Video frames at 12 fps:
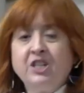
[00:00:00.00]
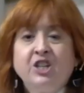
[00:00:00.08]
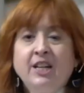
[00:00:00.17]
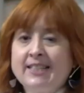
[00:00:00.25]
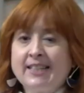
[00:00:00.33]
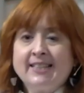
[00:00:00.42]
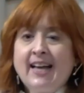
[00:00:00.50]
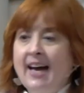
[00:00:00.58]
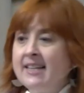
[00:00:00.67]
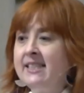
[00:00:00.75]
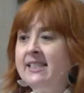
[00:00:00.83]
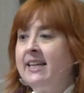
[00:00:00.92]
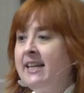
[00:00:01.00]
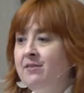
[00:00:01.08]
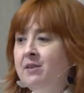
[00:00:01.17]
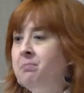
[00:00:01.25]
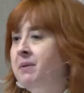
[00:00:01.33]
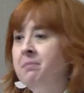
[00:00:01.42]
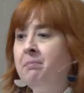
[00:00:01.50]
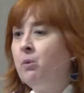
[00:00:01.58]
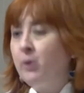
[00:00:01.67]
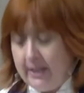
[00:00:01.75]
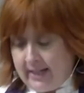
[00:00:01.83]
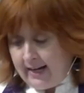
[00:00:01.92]
when Jesus hasn't even been
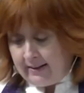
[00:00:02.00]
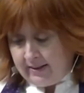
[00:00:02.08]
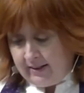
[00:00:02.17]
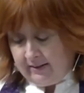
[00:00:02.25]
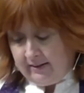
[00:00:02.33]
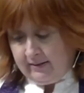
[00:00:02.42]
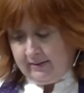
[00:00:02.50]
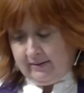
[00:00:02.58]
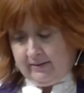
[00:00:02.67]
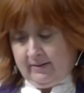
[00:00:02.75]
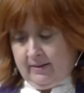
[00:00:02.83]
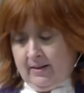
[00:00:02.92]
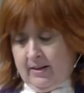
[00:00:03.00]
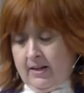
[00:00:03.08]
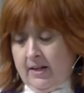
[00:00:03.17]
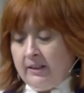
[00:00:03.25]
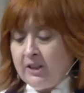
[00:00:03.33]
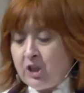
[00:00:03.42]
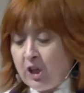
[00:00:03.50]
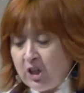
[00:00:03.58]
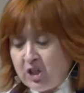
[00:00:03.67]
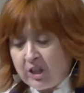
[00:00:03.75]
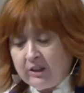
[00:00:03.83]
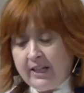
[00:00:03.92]
born yet.
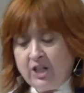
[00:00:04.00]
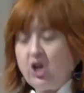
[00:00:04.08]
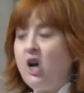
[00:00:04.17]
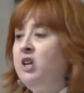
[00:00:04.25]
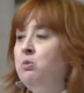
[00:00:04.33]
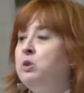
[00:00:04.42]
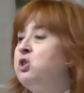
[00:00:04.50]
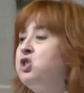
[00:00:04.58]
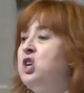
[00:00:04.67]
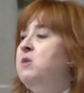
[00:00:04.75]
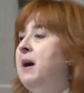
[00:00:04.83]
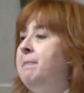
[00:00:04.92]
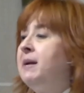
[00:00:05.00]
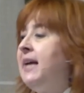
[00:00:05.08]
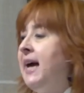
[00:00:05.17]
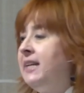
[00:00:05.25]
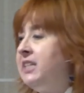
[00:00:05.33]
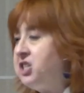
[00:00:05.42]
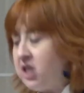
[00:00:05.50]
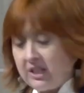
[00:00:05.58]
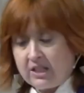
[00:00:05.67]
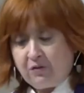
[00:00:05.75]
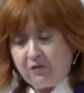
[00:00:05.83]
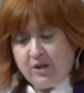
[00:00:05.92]
Liturgically, John will show up again in
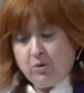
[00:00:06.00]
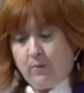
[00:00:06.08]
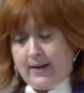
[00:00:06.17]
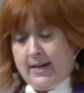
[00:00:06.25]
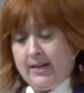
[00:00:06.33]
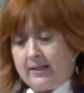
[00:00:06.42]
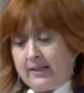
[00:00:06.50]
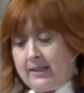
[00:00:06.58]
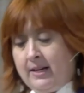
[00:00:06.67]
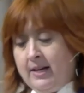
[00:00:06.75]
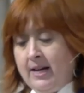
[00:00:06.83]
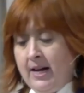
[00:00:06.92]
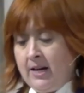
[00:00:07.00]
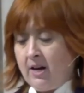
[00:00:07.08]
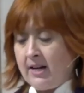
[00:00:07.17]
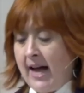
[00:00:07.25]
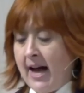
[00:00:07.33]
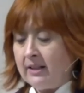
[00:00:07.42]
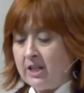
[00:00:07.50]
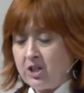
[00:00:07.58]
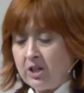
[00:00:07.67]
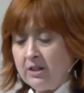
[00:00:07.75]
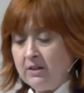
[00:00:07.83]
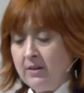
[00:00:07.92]
just a few weeks in our
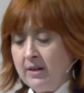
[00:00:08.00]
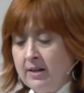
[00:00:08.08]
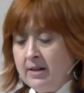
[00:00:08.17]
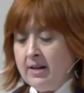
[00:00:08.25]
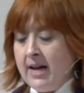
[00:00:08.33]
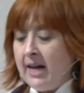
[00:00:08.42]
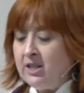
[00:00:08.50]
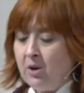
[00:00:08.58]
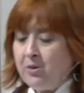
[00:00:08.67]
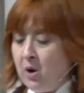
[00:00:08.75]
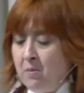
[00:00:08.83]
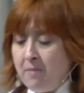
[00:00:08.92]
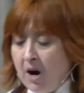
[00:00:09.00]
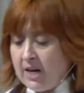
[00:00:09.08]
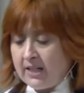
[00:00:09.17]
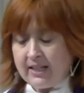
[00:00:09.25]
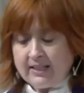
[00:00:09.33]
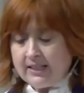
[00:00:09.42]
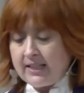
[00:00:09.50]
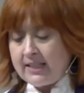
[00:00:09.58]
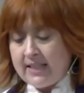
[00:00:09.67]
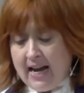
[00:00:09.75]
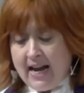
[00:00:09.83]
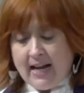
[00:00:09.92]
calendar. And although Mark doesn't
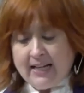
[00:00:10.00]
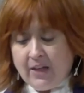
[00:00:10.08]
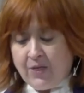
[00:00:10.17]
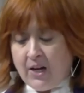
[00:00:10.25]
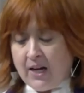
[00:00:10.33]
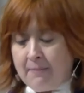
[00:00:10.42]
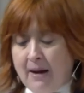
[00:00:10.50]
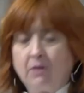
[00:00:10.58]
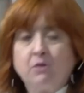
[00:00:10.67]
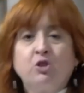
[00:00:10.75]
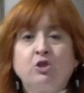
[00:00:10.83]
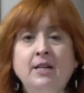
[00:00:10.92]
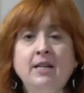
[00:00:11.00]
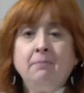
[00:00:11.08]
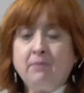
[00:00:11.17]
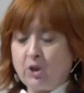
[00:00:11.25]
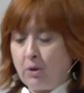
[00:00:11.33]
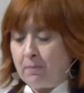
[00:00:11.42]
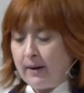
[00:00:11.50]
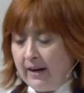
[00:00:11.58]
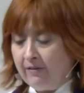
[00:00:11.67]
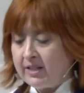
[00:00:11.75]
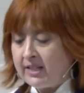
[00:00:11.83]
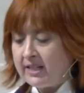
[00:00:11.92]
say anything about dreams or
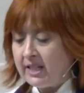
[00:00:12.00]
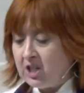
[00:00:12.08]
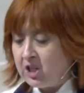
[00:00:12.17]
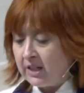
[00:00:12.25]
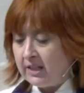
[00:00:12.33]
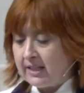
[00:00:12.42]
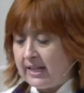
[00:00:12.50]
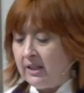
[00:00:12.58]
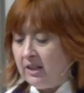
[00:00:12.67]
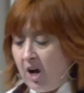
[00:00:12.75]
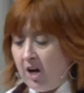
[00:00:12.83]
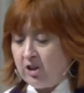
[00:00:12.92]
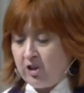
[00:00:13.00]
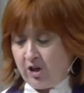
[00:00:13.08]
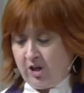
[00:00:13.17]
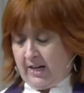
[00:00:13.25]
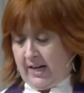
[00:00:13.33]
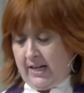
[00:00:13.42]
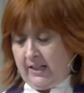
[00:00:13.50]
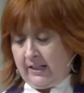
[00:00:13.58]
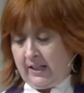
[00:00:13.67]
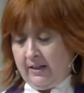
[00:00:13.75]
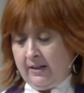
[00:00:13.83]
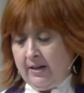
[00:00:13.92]
brave decisions and long
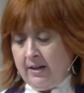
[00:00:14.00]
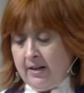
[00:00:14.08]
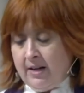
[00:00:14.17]
journeys,